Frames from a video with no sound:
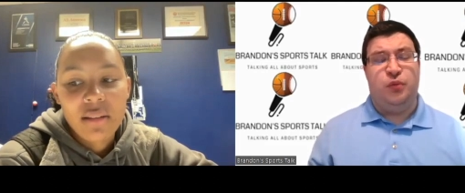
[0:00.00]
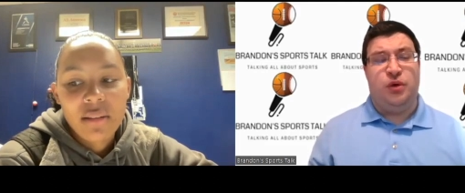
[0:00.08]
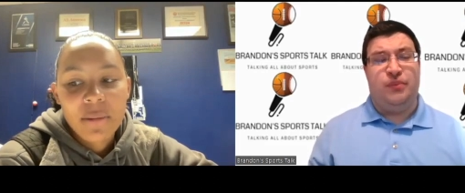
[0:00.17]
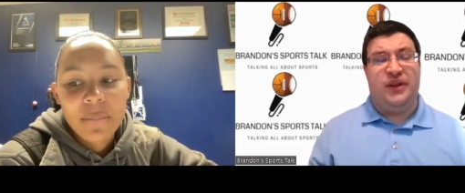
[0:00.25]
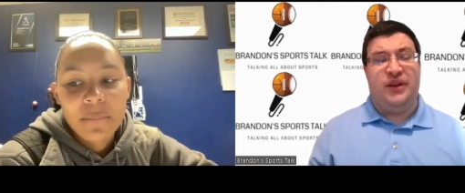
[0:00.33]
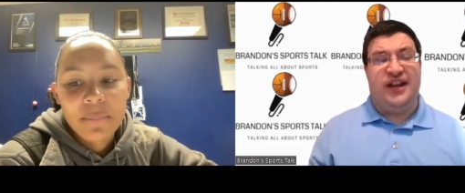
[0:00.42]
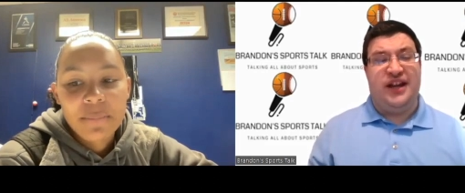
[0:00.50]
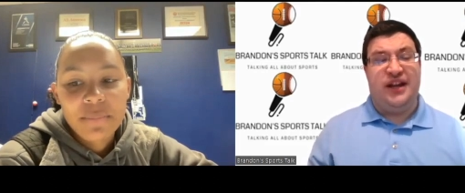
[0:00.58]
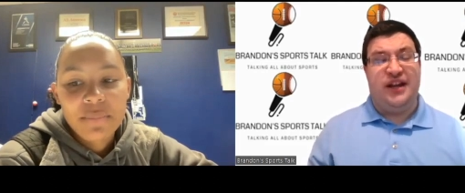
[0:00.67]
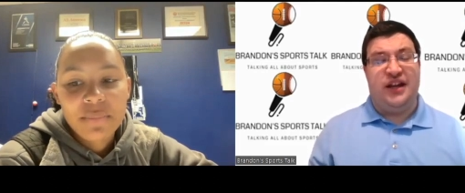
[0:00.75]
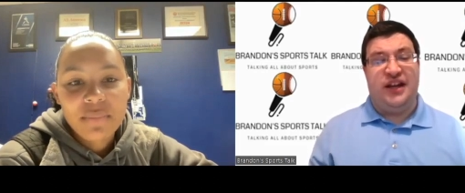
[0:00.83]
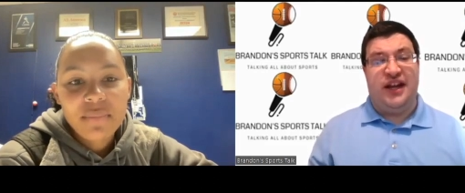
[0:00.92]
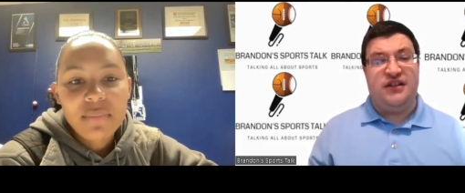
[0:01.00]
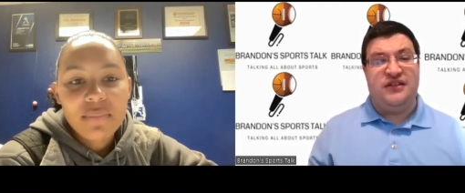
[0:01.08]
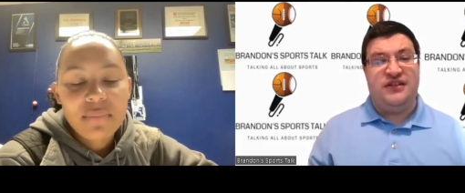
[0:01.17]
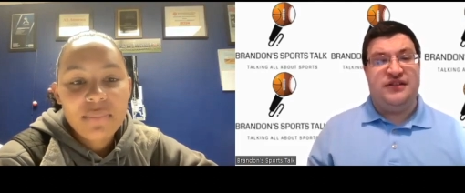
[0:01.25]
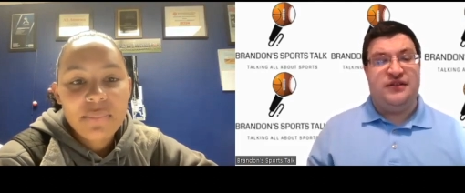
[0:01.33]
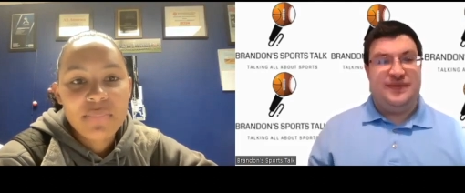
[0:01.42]
Speaker 1: were playing
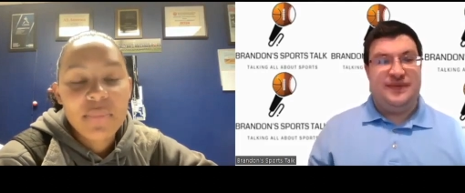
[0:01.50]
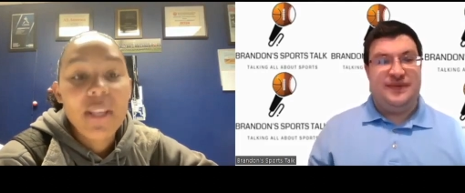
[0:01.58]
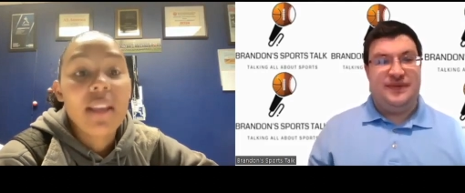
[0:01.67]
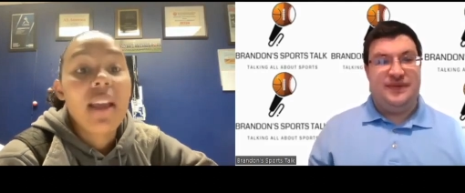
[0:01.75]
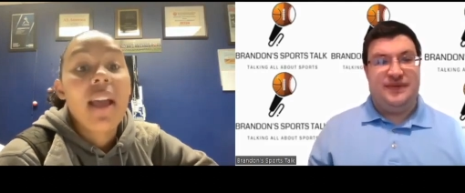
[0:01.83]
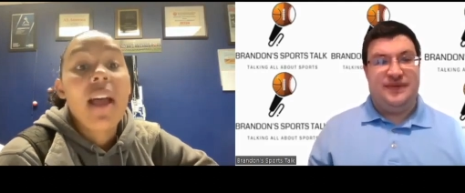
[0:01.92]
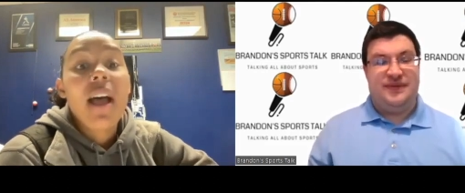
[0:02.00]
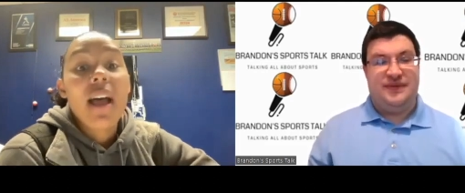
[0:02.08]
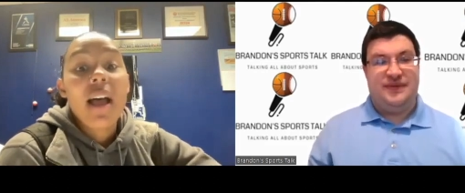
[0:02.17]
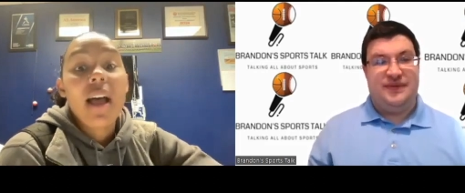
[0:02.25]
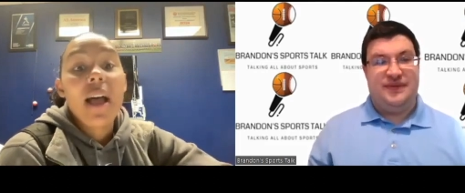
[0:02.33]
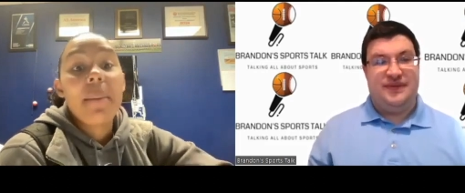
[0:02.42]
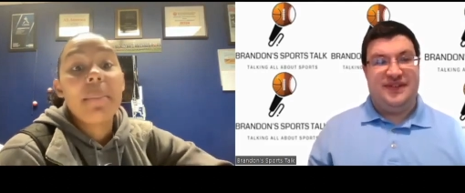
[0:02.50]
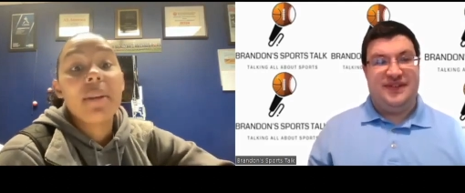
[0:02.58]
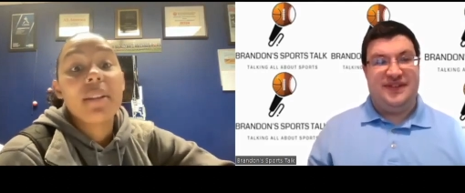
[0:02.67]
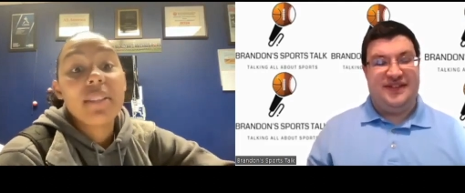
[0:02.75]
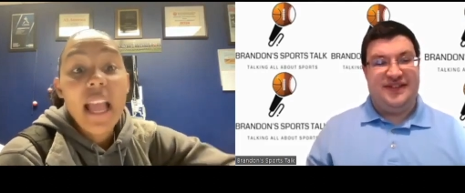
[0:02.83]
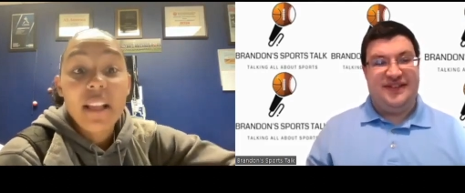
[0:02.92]
against?
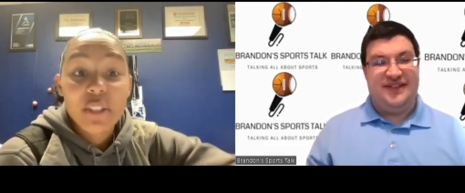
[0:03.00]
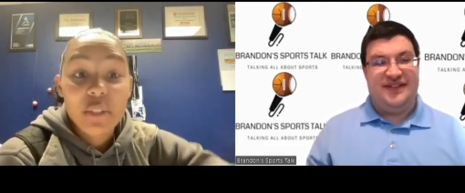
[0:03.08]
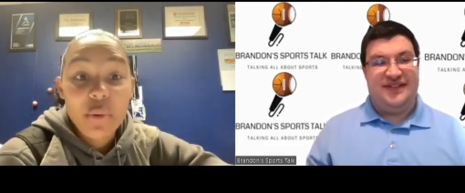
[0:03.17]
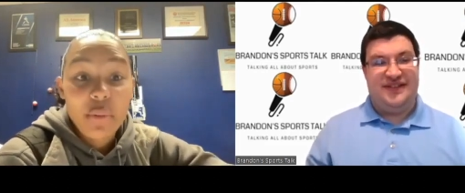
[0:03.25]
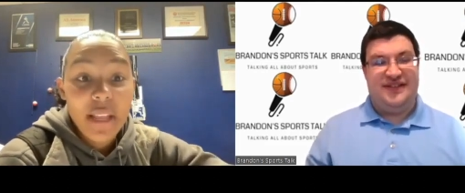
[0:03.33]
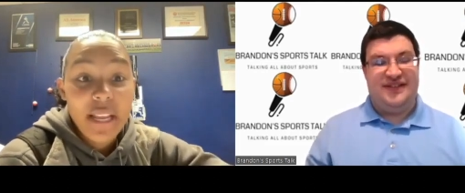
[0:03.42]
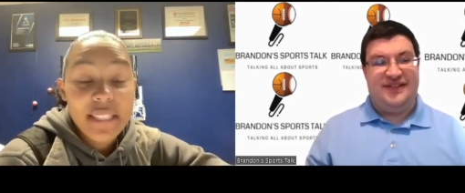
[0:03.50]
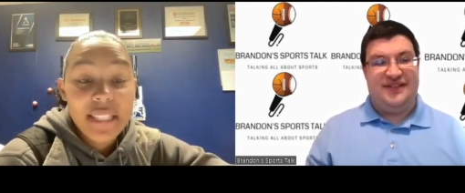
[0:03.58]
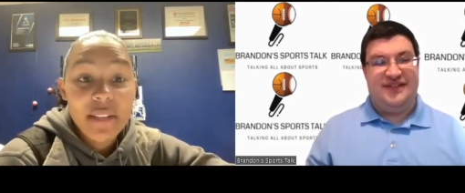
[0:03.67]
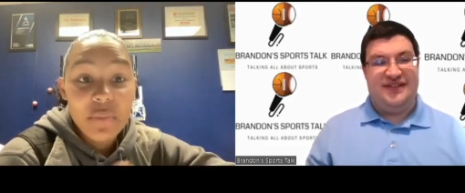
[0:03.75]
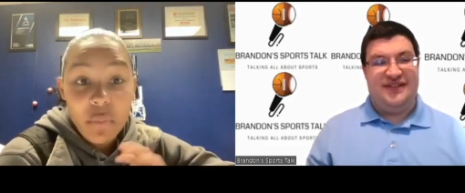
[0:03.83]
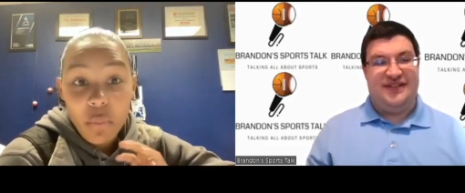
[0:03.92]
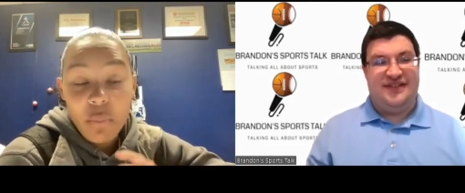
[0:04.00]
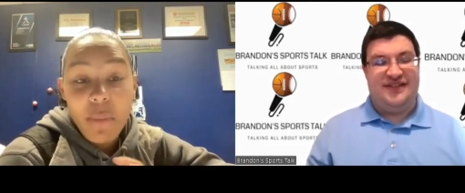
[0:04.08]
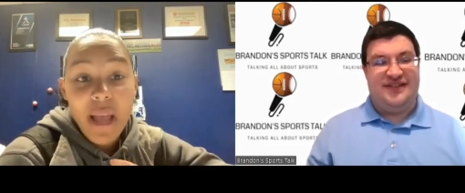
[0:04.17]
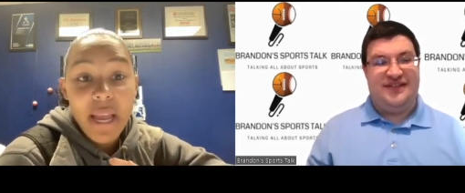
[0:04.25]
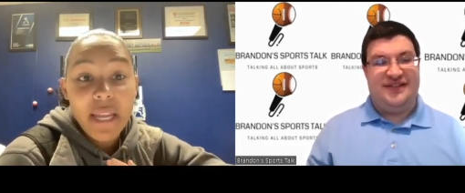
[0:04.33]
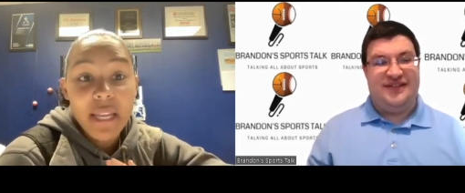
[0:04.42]
Speaker 2: So like I said,
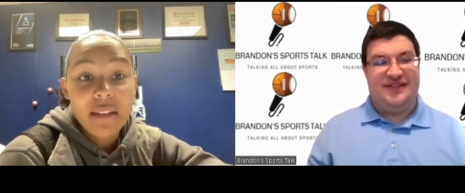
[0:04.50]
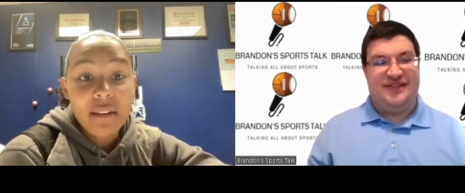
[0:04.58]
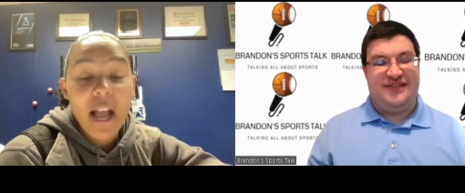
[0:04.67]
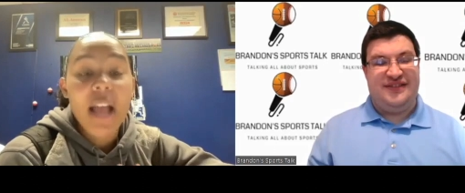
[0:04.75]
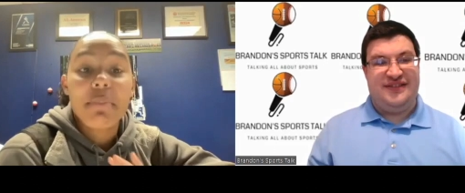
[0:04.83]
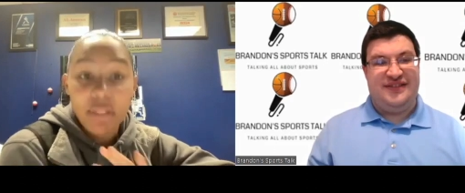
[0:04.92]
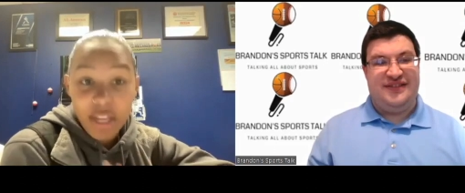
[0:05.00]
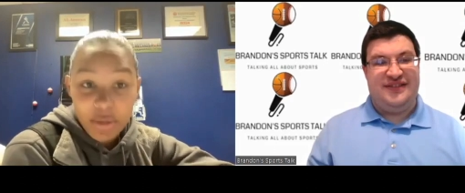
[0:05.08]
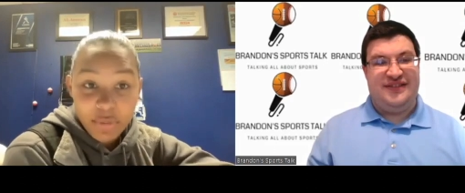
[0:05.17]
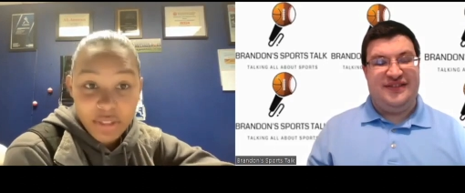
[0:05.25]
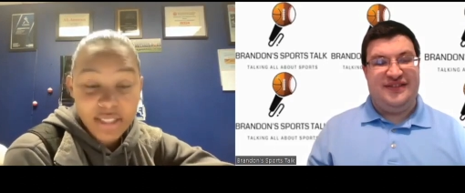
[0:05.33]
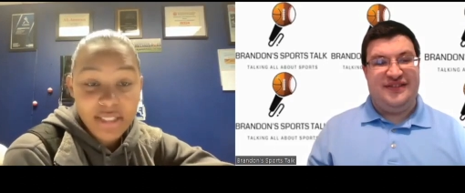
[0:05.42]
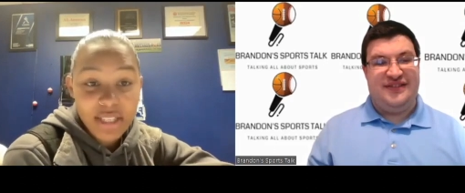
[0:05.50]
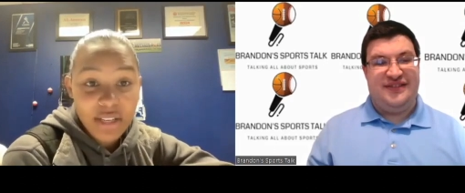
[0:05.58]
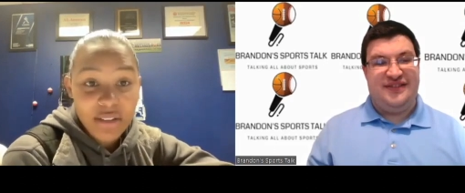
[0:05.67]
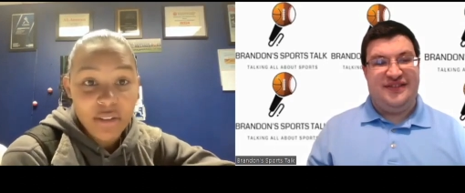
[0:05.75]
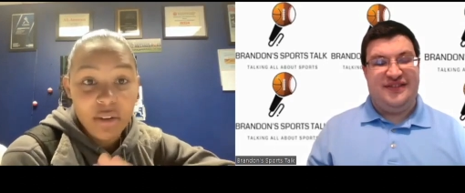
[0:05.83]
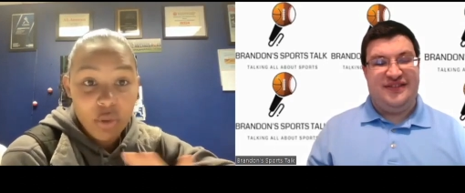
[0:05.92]
I played with
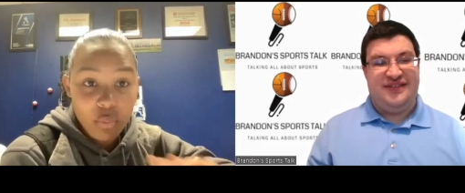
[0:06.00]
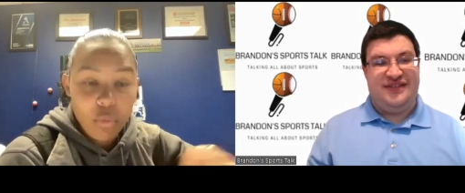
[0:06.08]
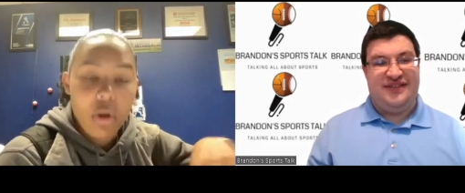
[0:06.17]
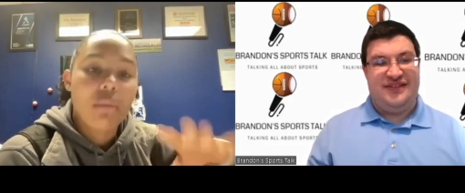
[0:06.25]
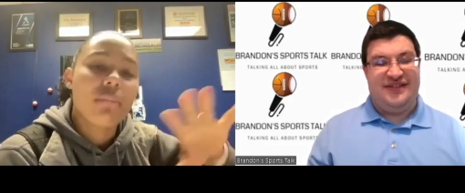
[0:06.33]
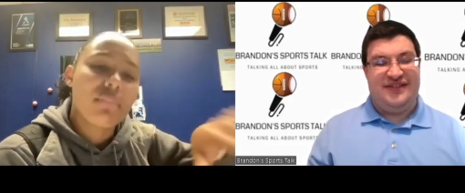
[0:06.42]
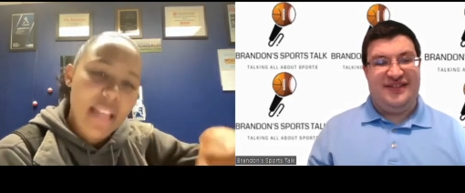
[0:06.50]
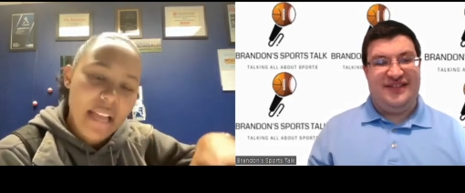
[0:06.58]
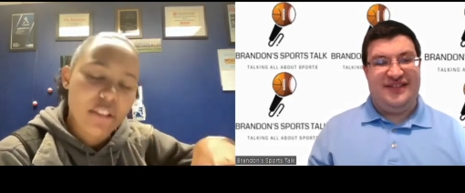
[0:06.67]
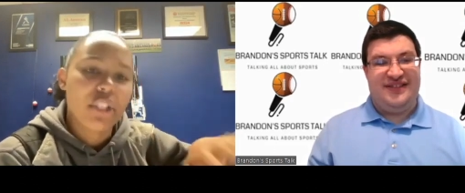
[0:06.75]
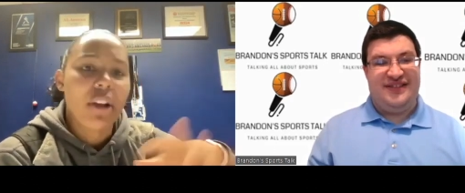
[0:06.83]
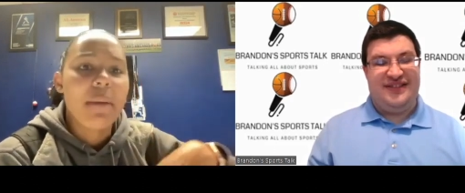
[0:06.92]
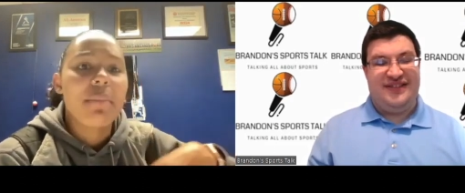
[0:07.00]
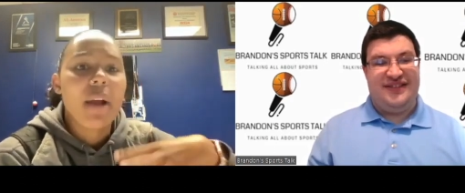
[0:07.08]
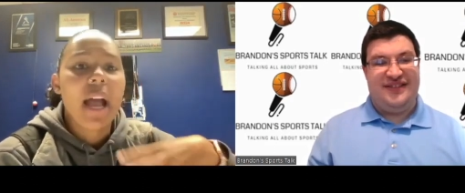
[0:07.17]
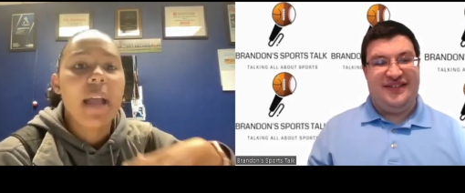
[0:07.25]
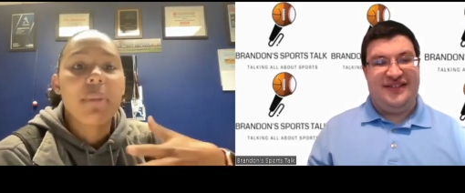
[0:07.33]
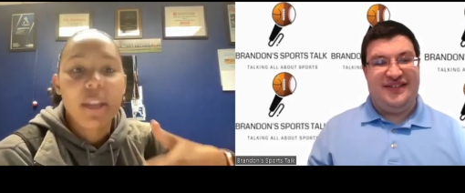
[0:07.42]
last year
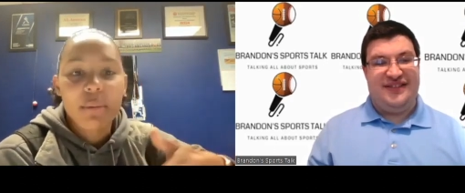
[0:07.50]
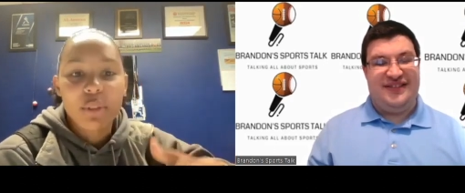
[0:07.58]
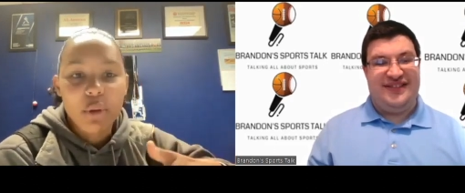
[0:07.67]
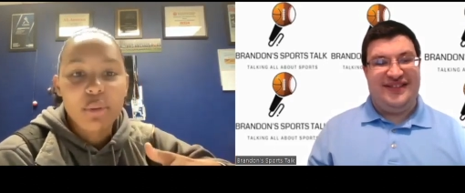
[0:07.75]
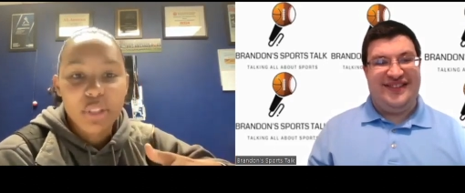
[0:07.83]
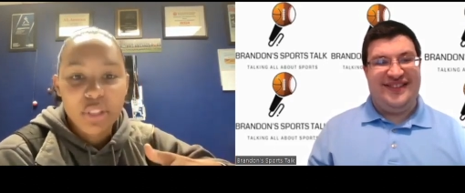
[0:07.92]
I played with those